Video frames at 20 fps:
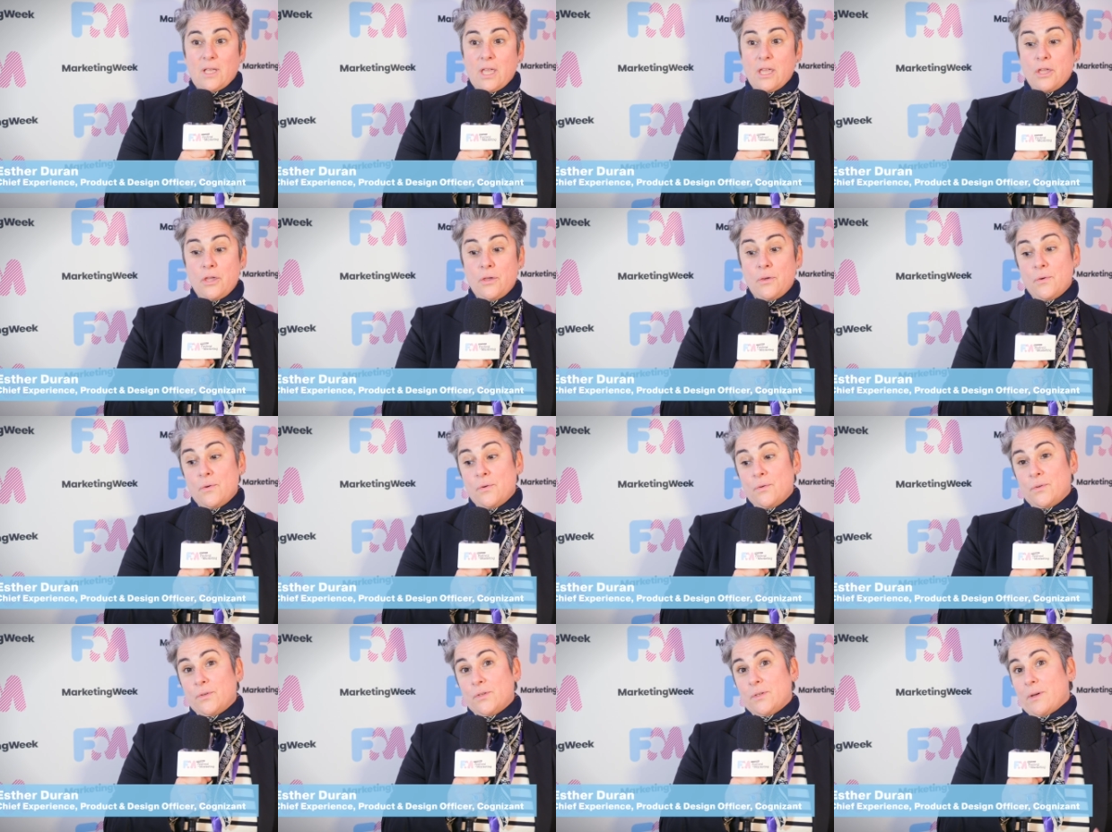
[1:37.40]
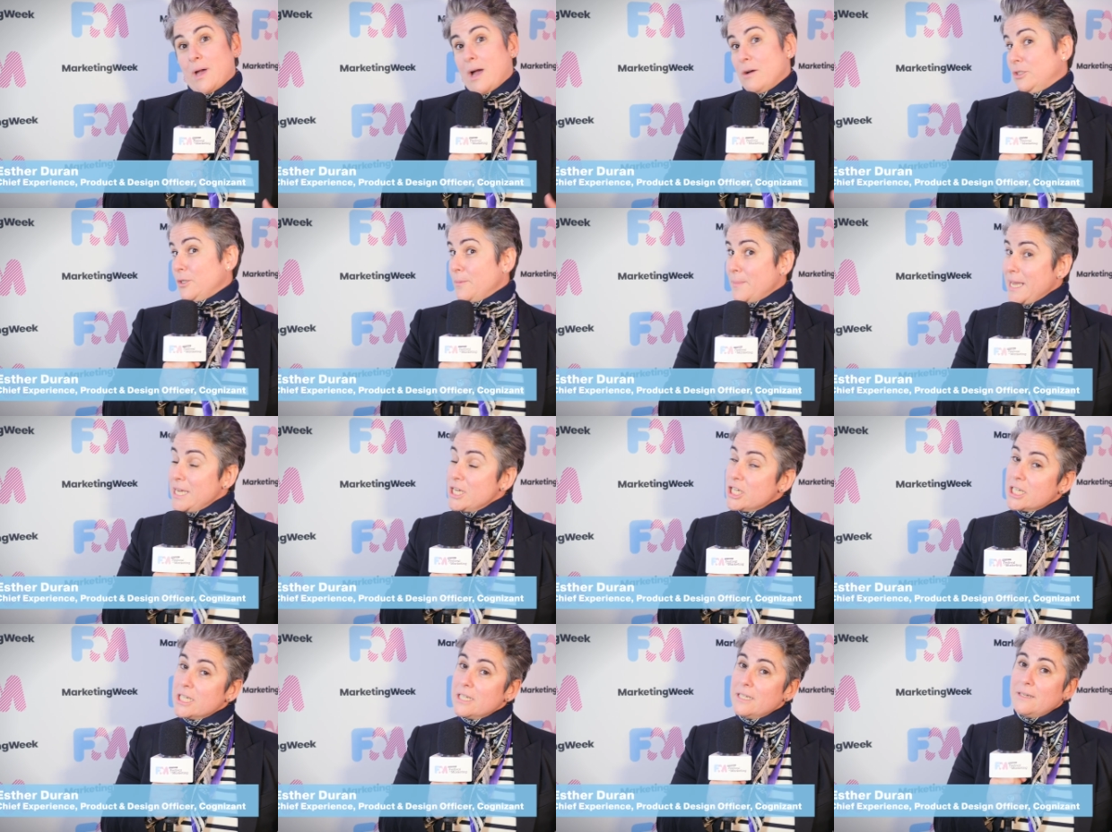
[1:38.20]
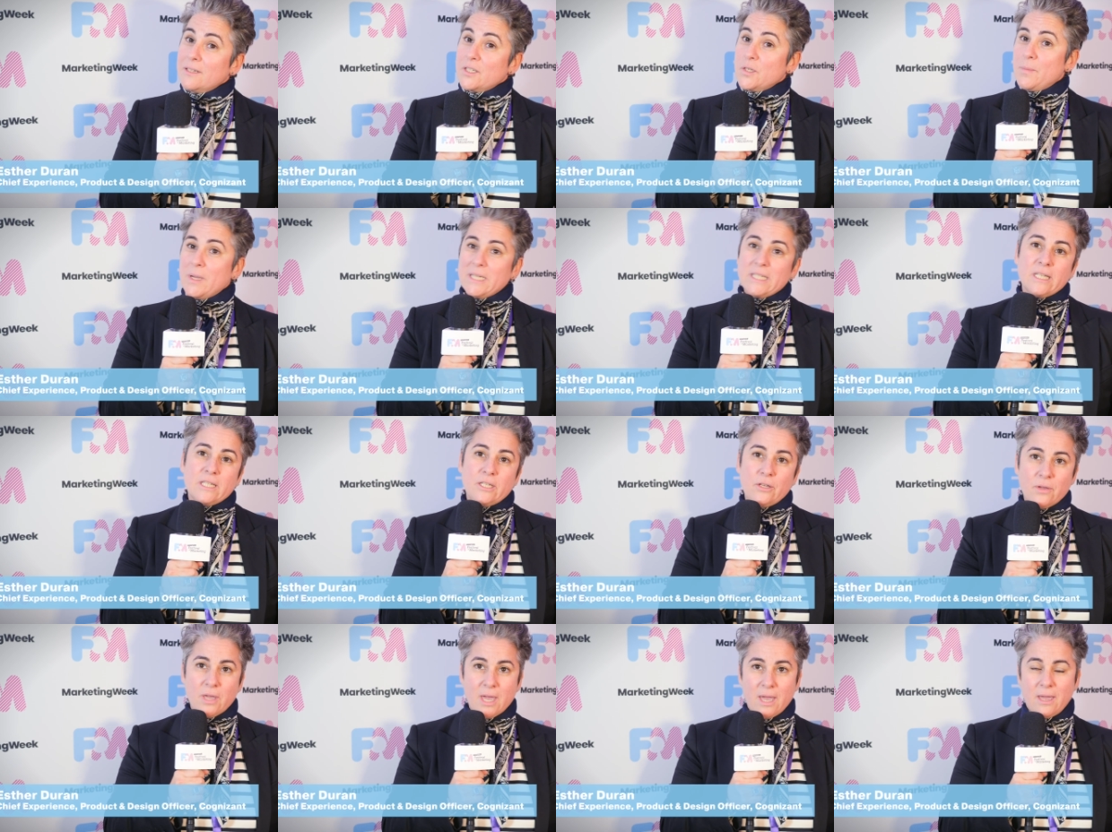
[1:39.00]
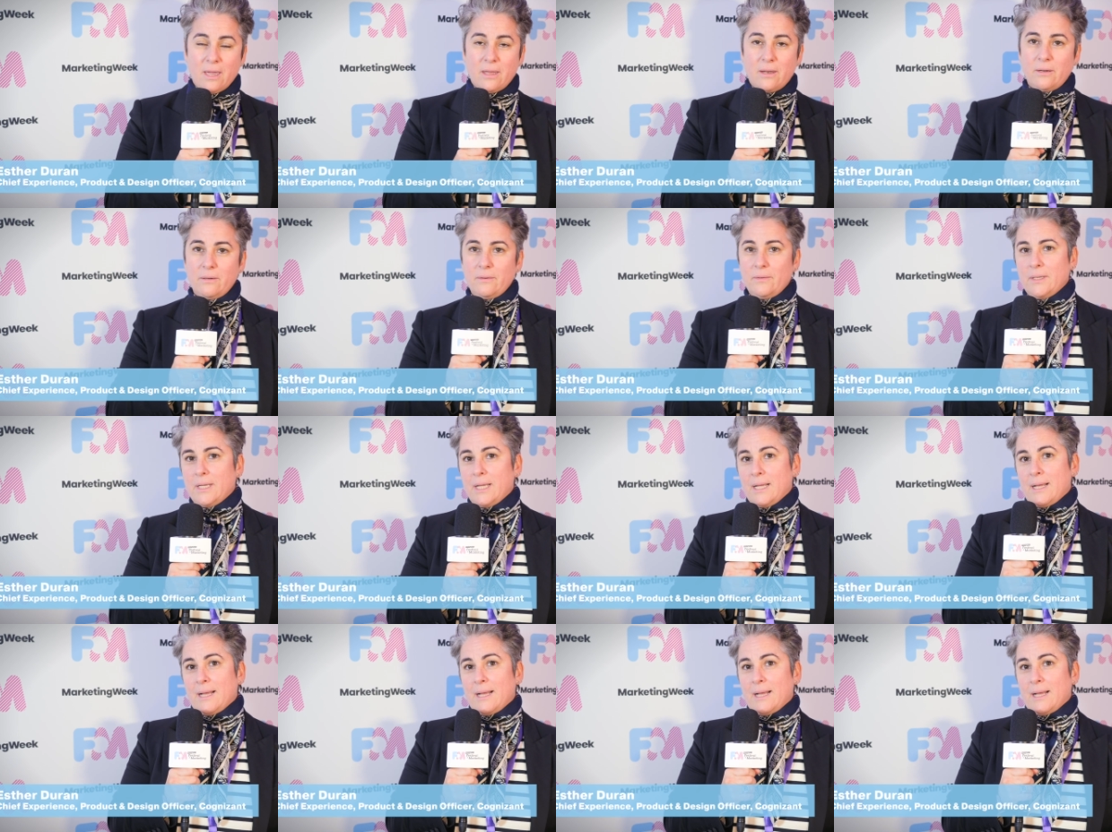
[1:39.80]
Use automation as much as you can,